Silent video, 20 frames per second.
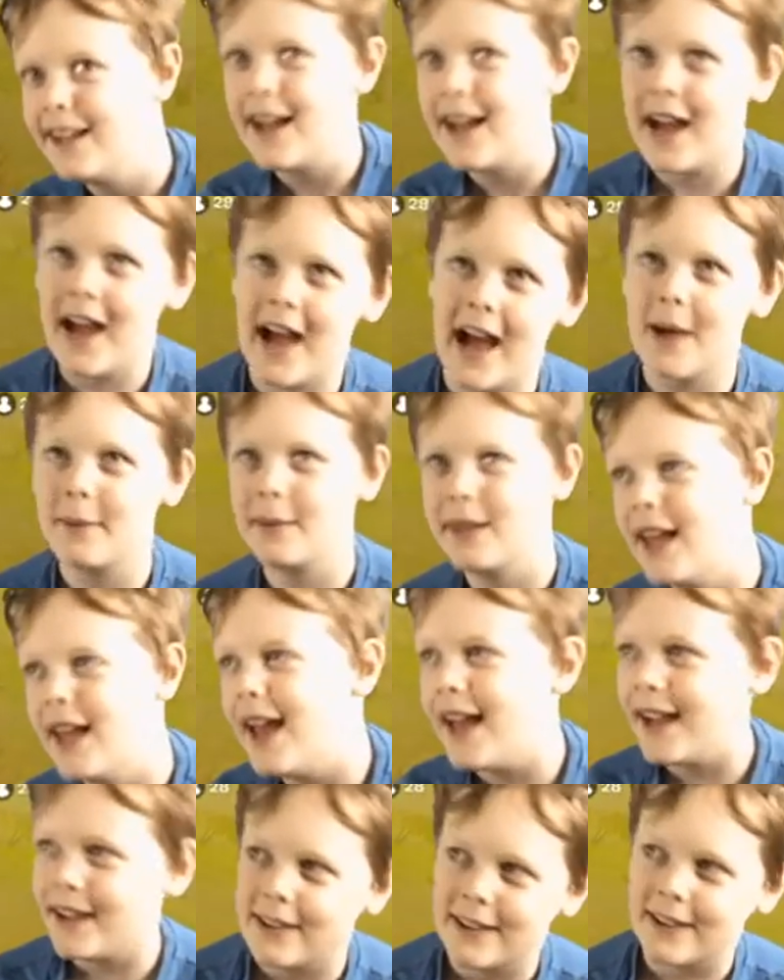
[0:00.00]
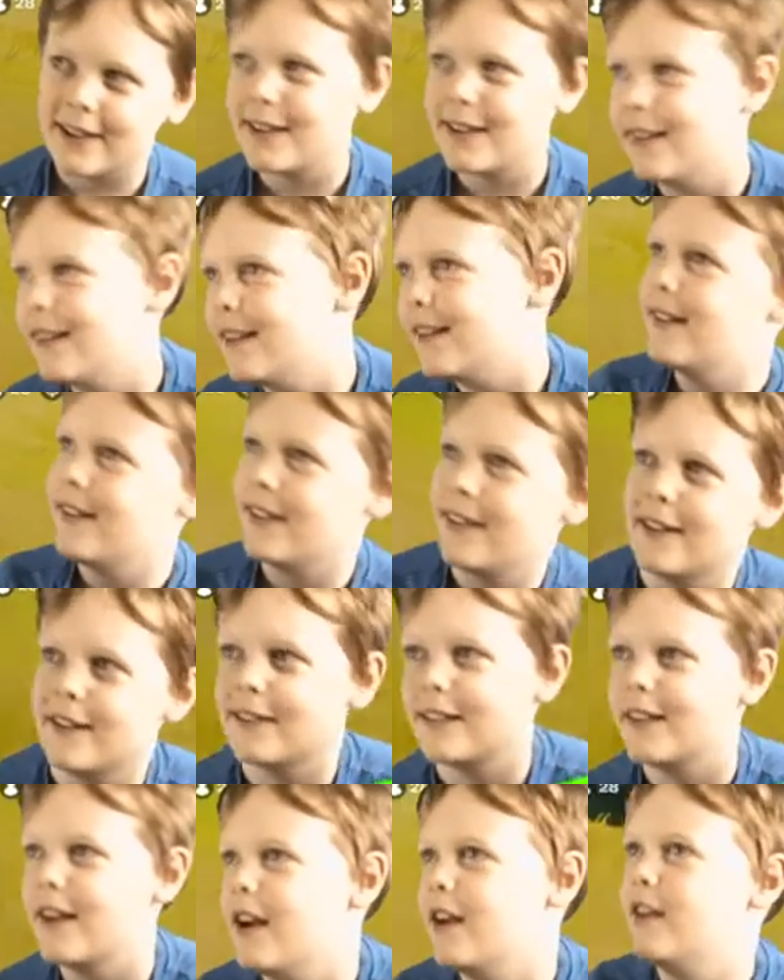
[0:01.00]
I'm a cat.
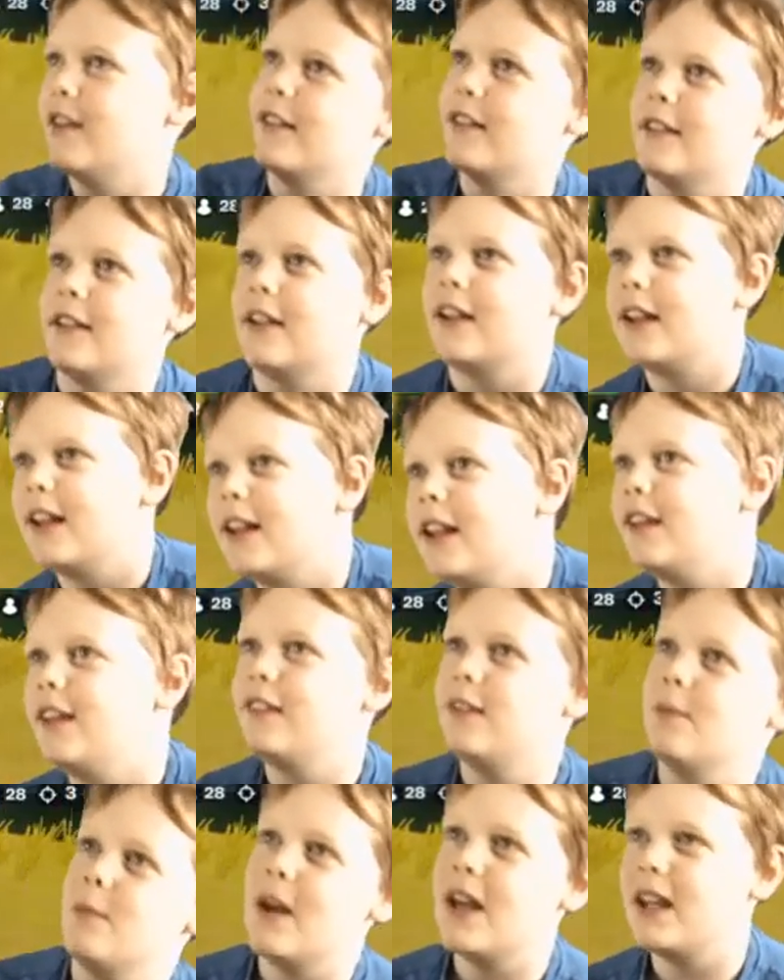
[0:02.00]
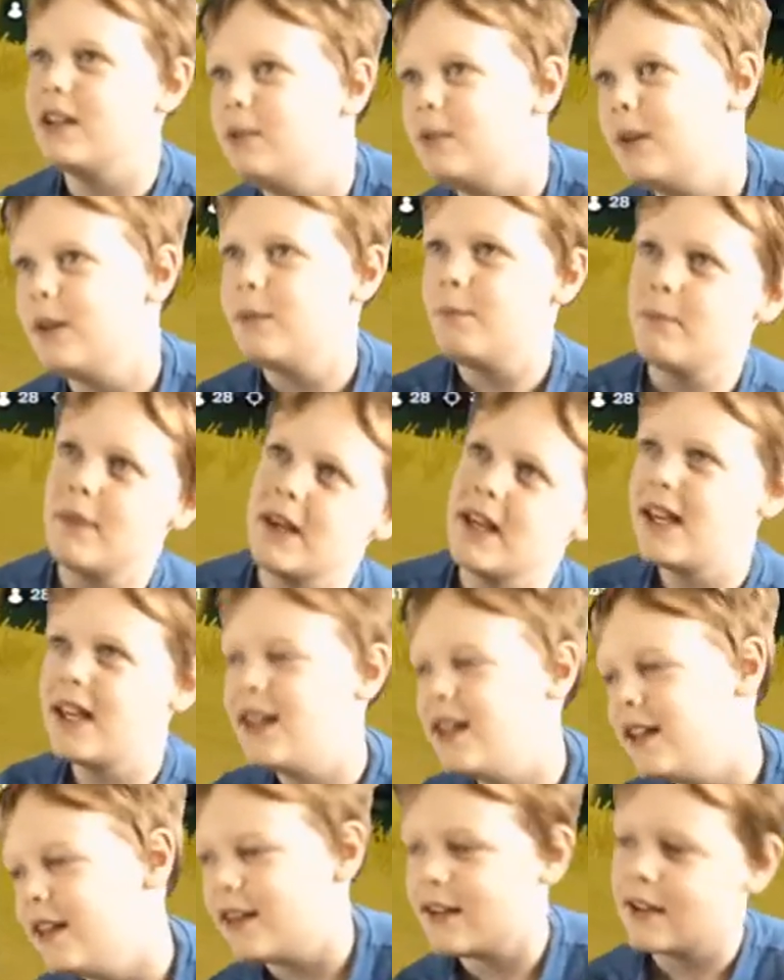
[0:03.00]
If you mess with
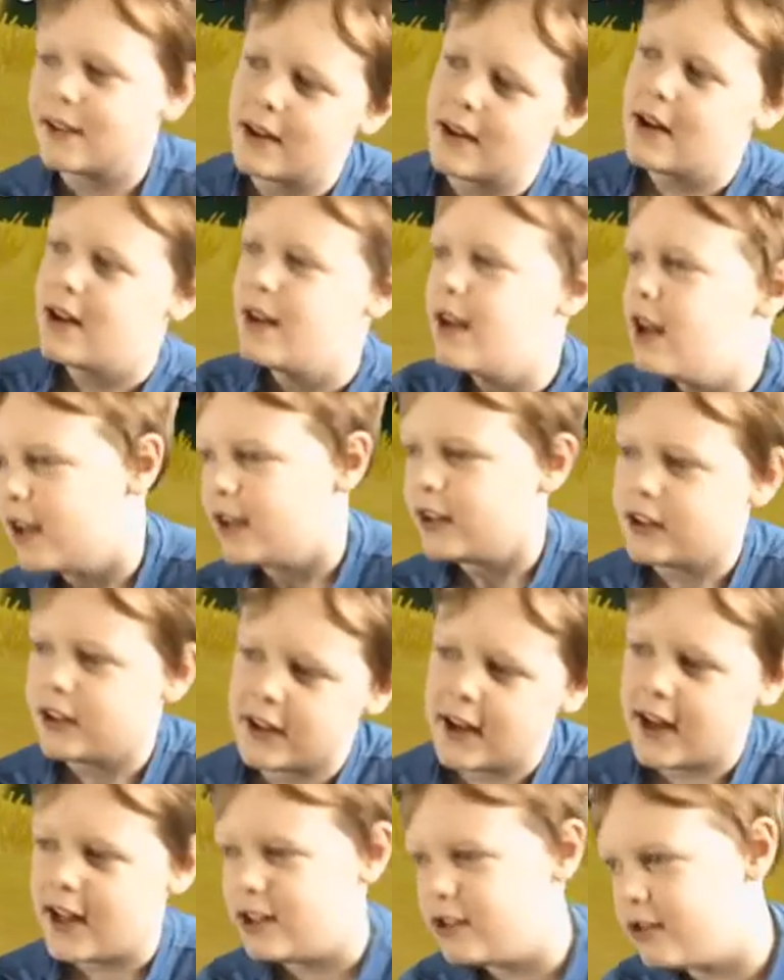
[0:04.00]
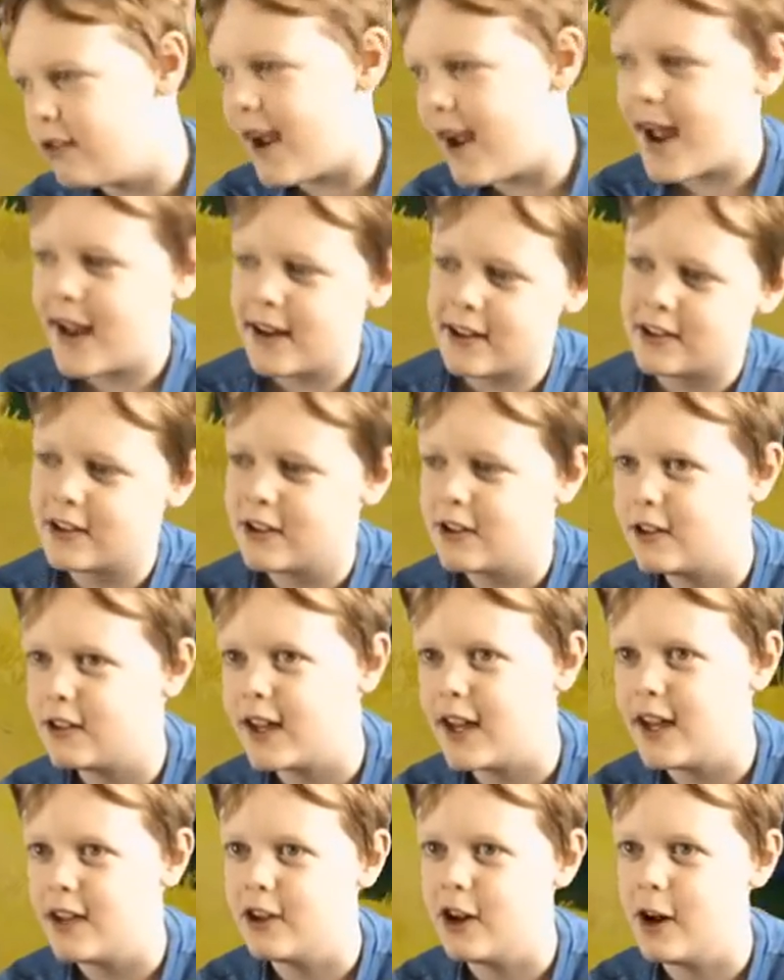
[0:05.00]
me, you're gonna get scratched.
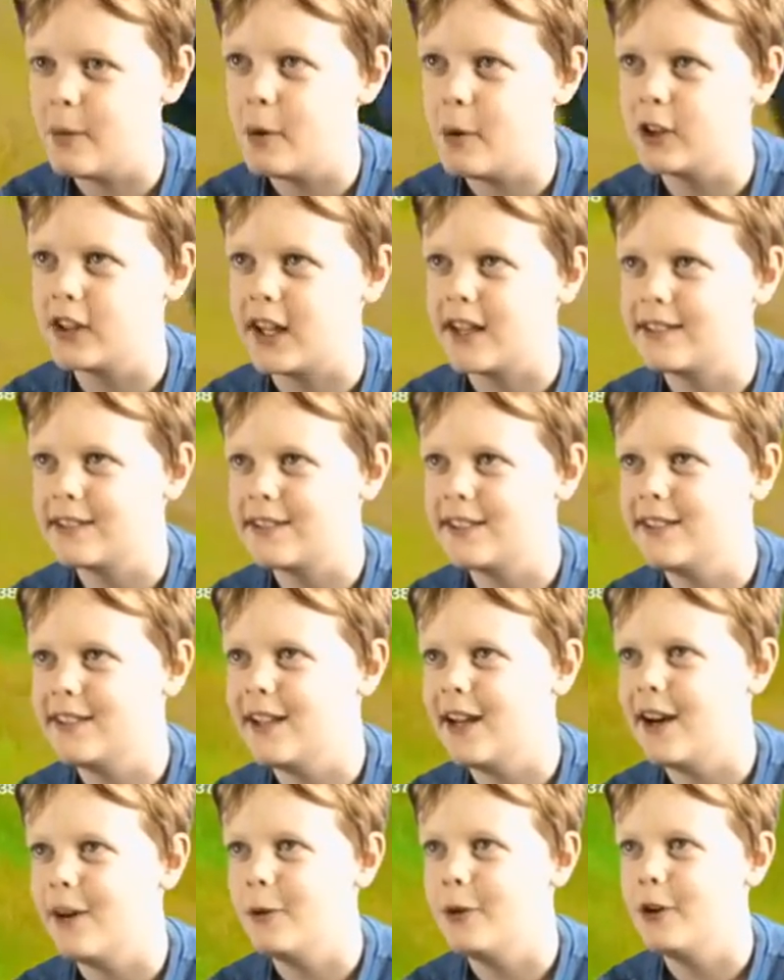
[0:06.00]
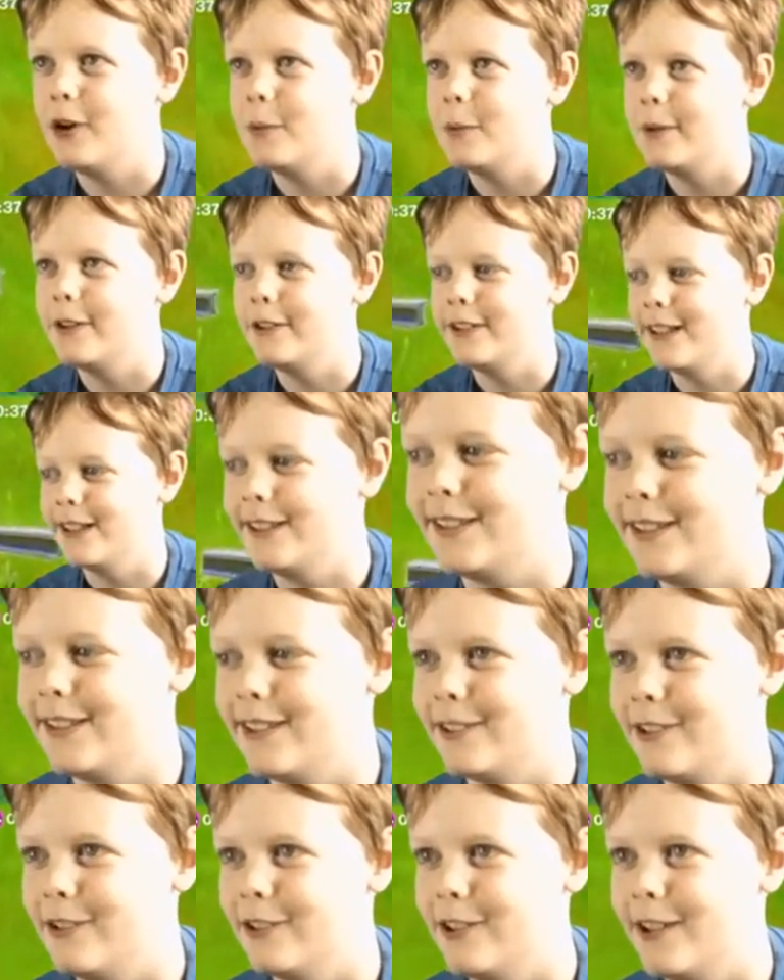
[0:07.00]
Okay, no more dancing now. No more dancing. I
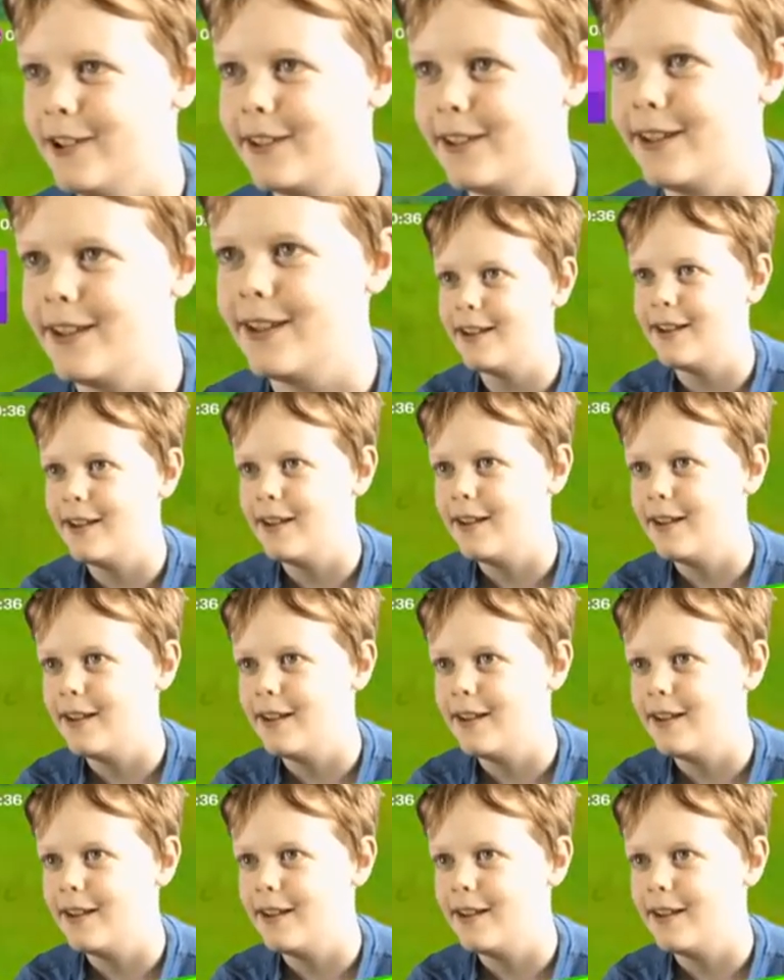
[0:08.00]
don't like it.